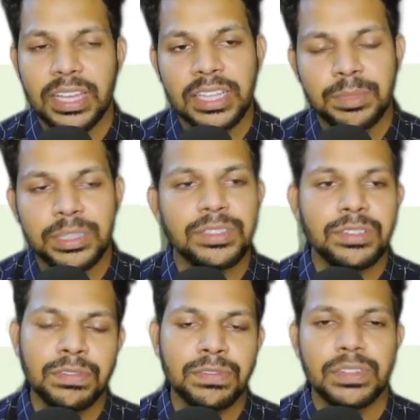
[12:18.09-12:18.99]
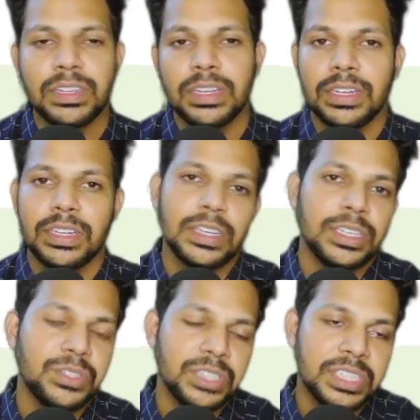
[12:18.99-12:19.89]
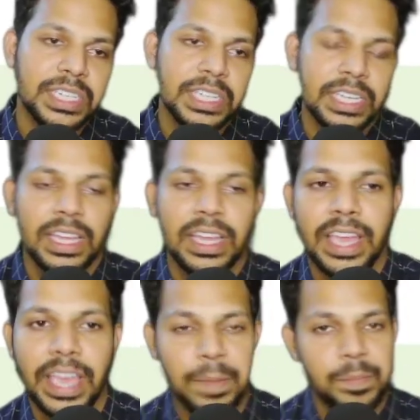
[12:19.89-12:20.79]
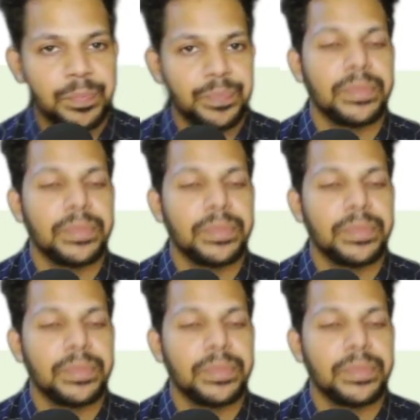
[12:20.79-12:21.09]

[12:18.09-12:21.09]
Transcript: in the presence of UGT-A.